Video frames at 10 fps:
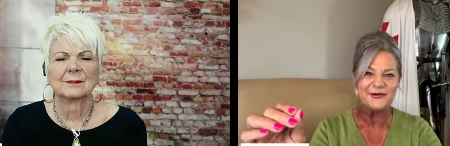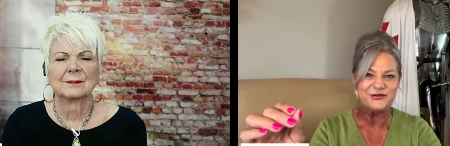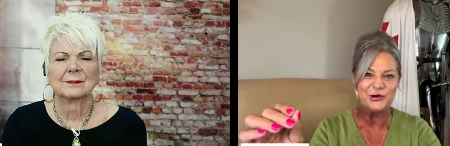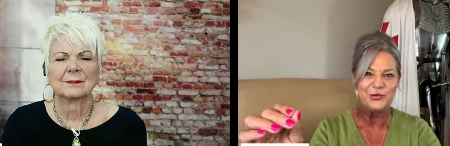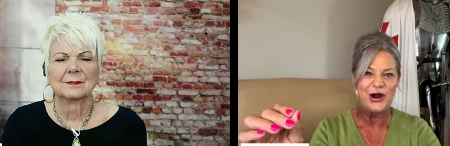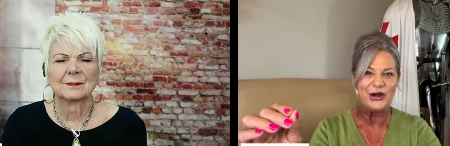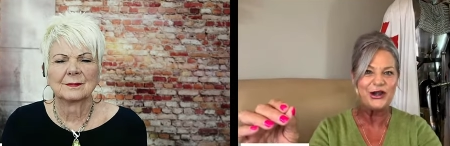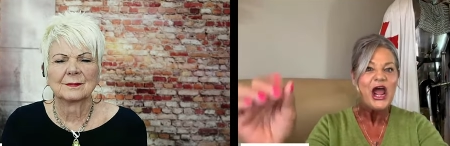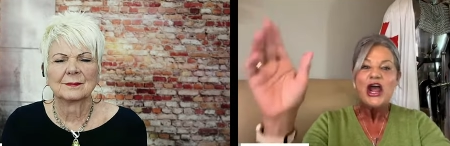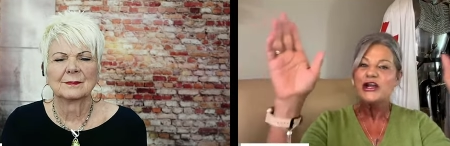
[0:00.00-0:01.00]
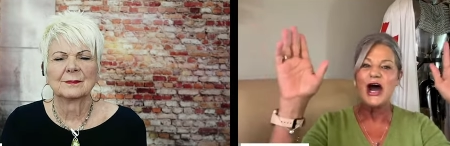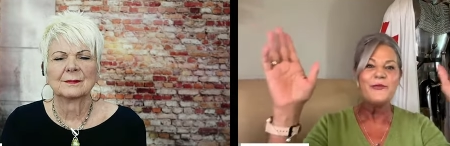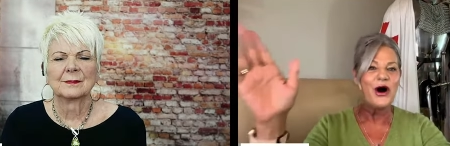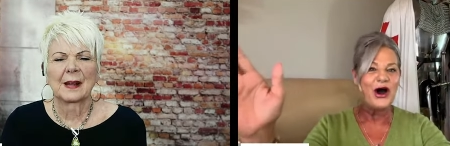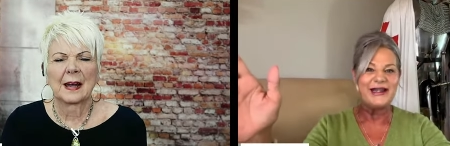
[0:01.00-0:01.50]
Speaker 1: afterward.
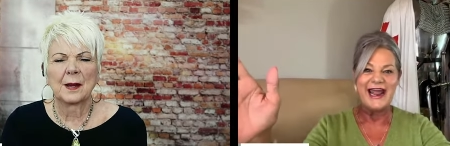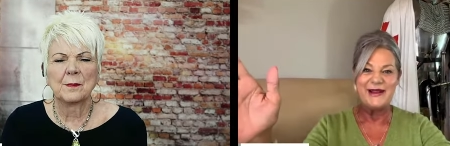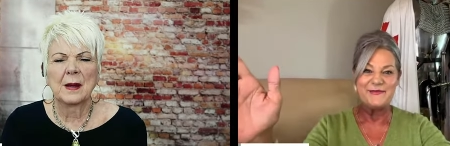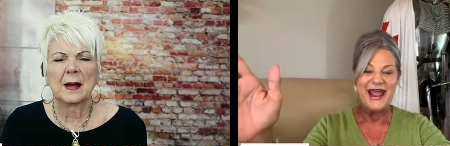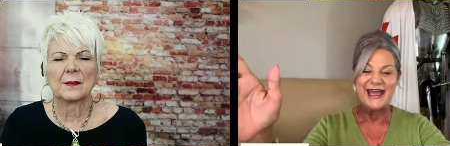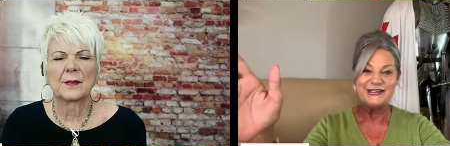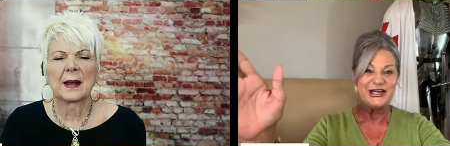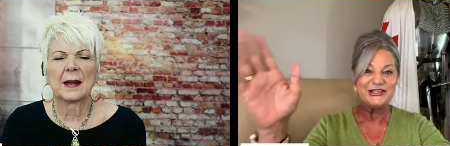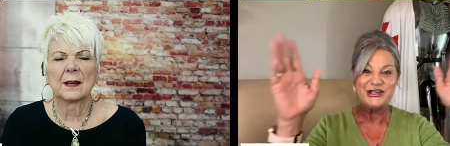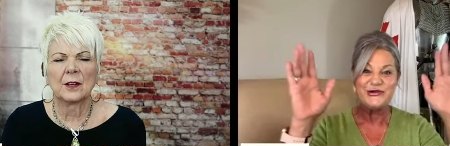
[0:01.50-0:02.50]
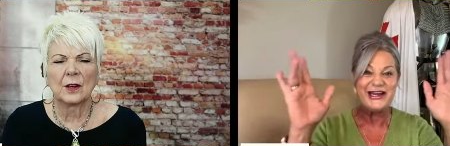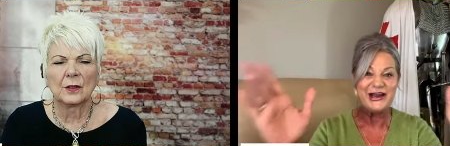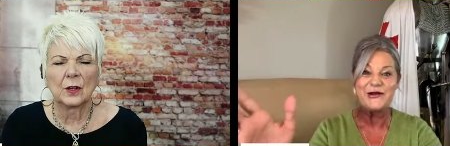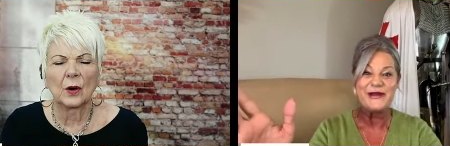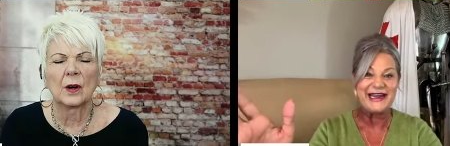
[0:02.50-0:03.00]
Come on. Amen. Amen. Thank you, you
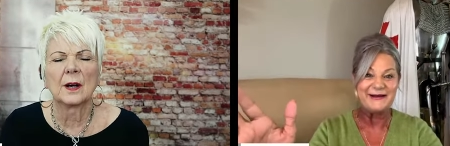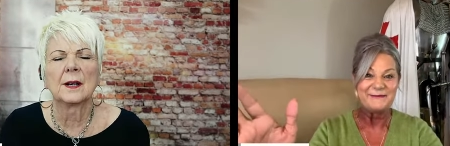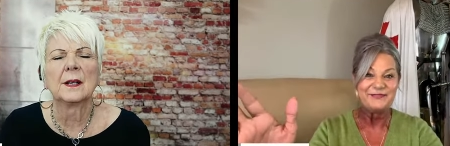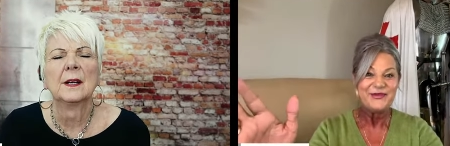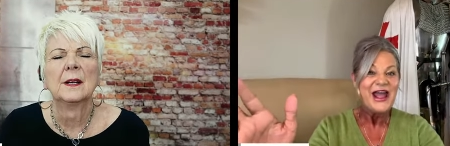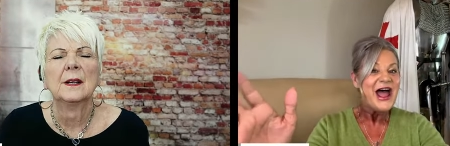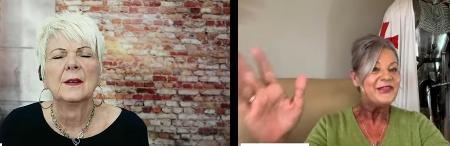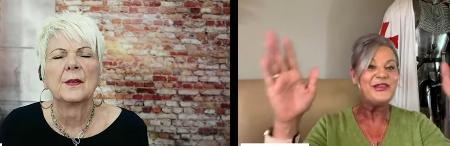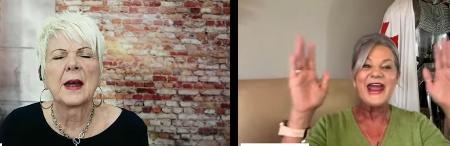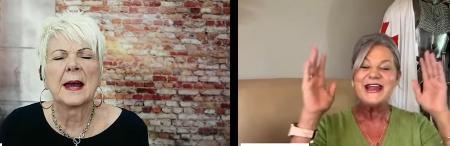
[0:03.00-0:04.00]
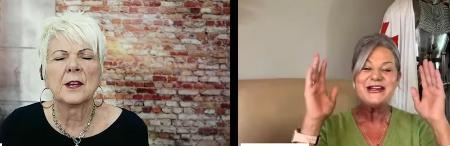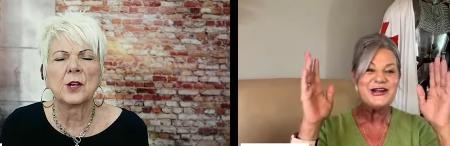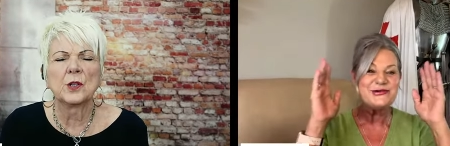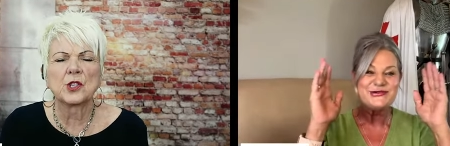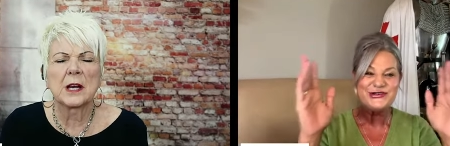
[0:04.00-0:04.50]
Lord. Thank, Thank
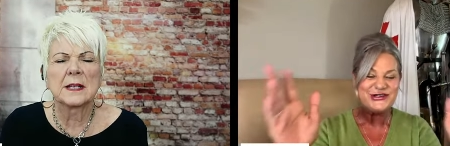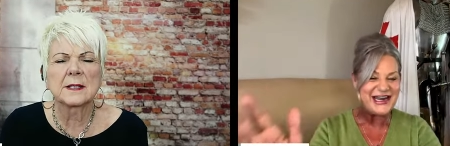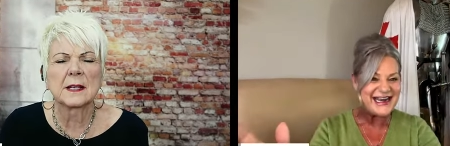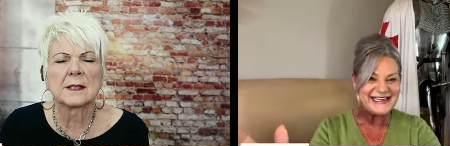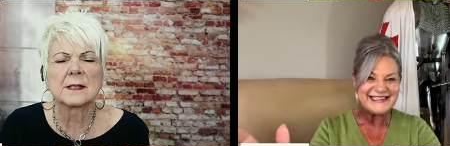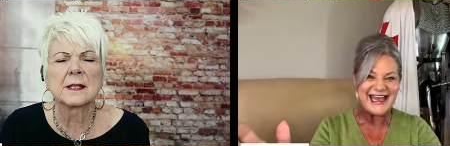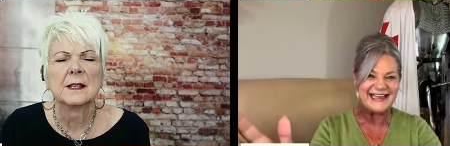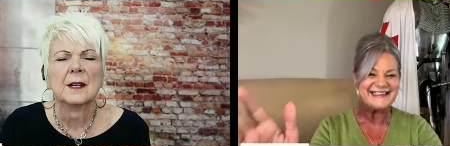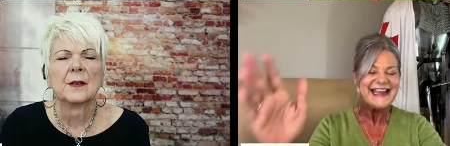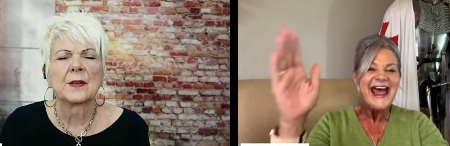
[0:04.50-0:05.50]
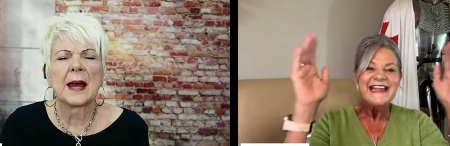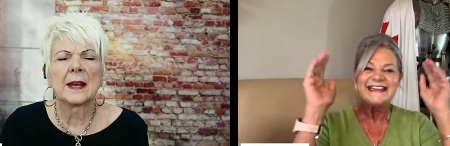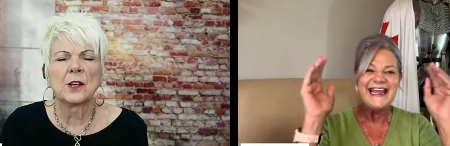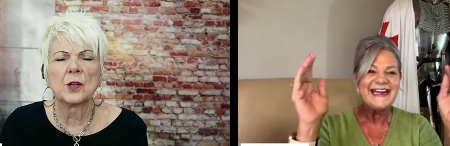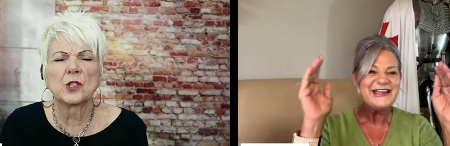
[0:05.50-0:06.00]
you, Jesus. Jesus.
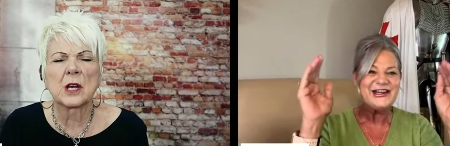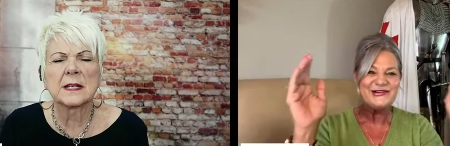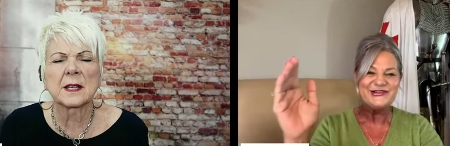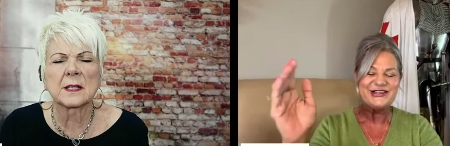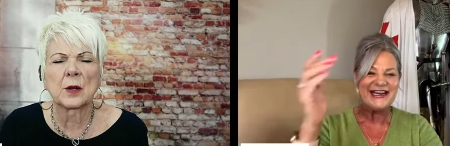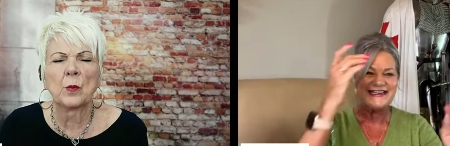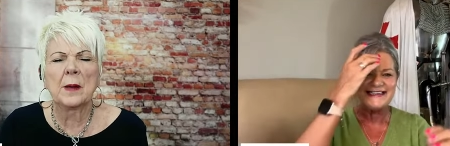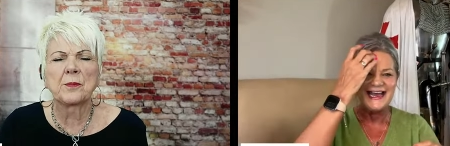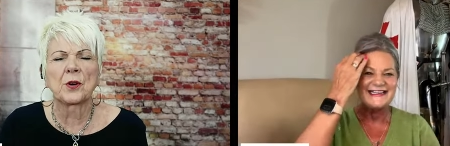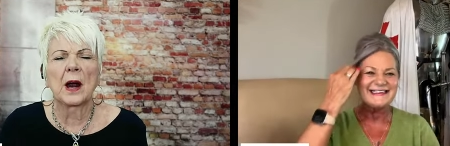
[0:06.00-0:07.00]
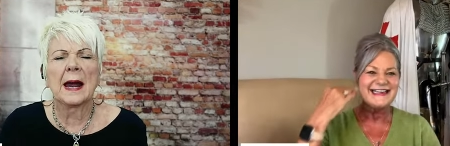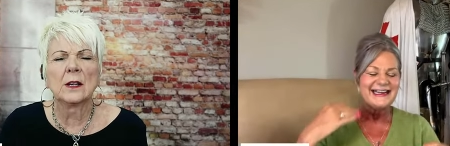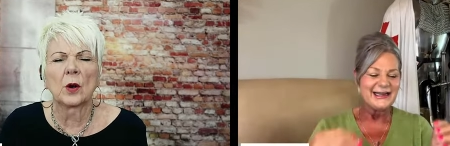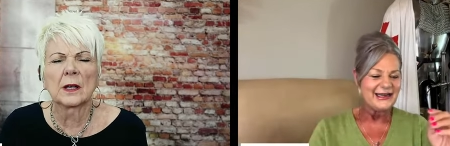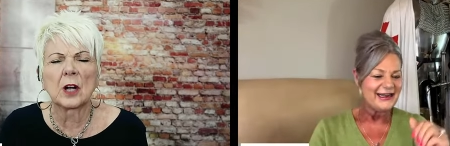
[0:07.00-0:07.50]
Speaker 2: Thank you, Thank Jesus. You, and we Jesus. pray,
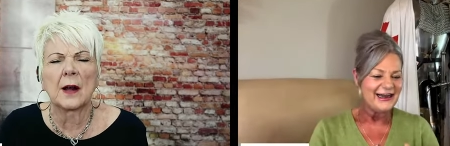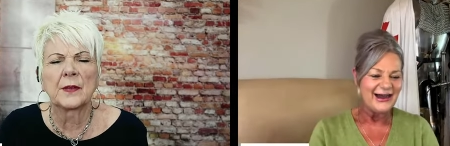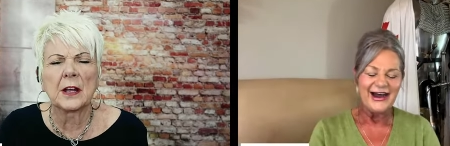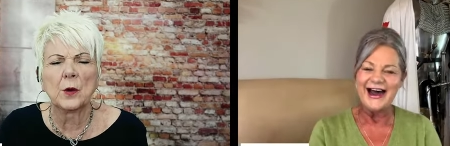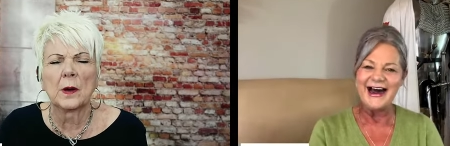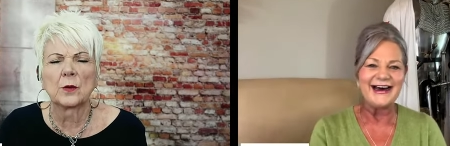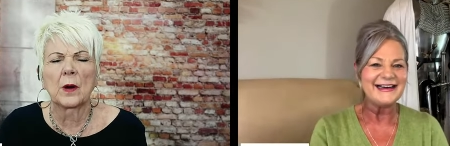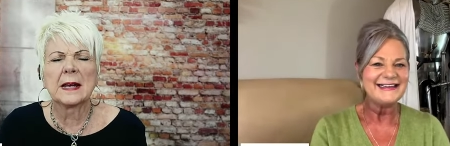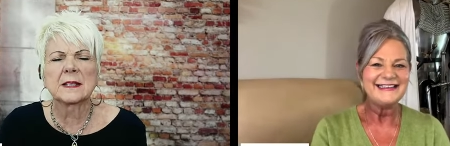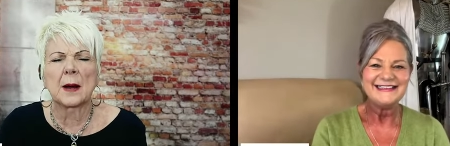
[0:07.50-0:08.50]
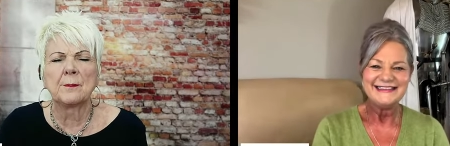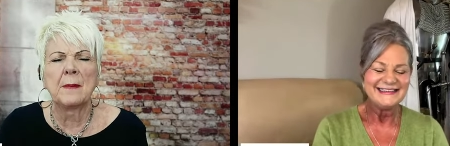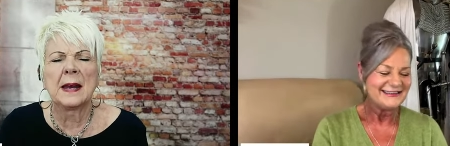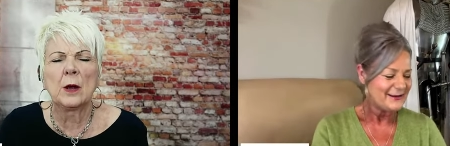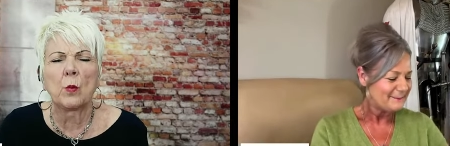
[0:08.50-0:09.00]
Lord God, that you would uh-huh. raise up
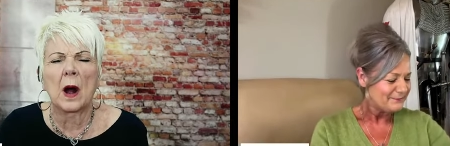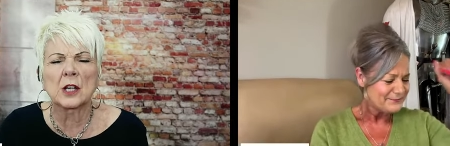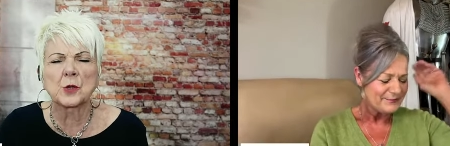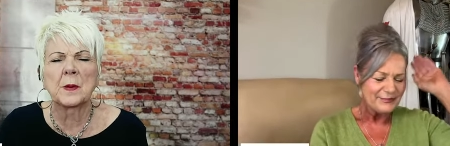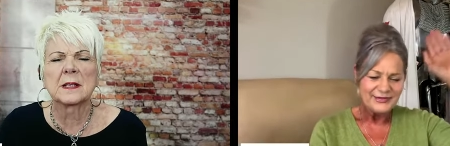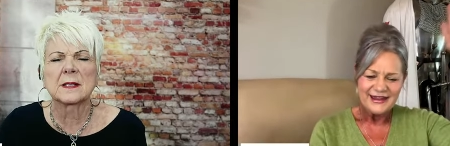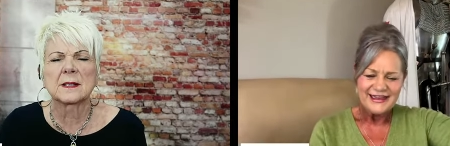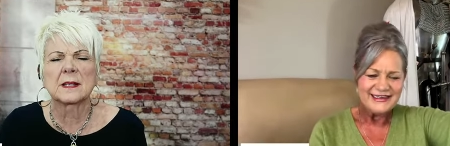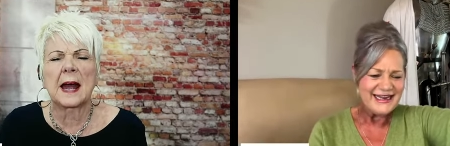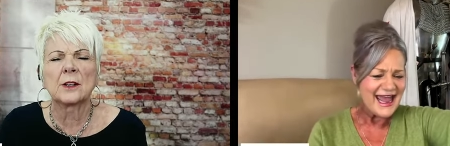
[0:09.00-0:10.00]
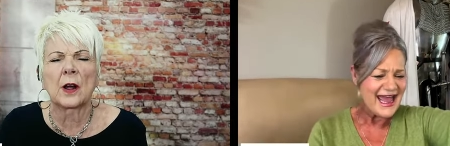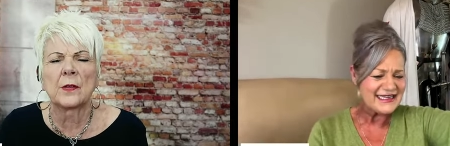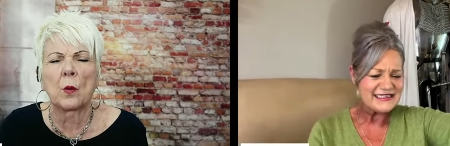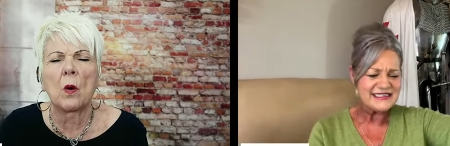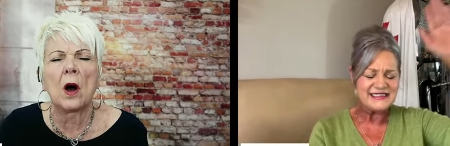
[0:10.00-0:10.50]
many watchmen to stand yes,
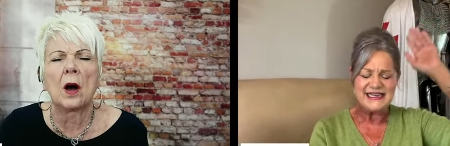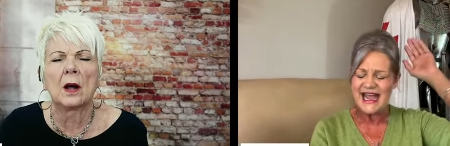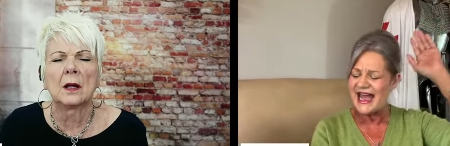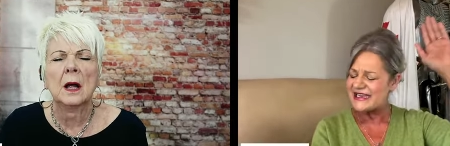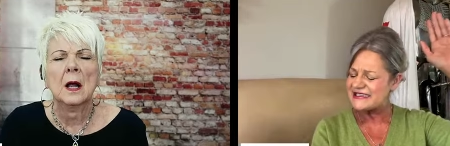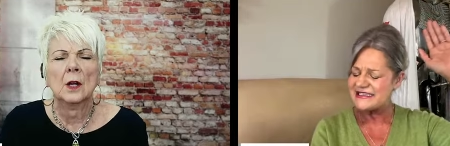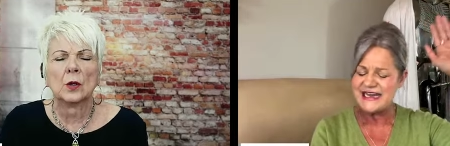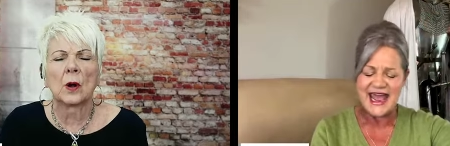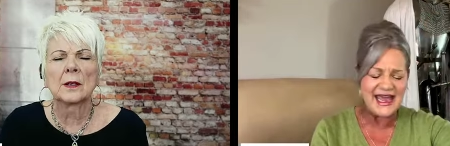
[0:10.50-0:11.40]
on the wall, yes, Lord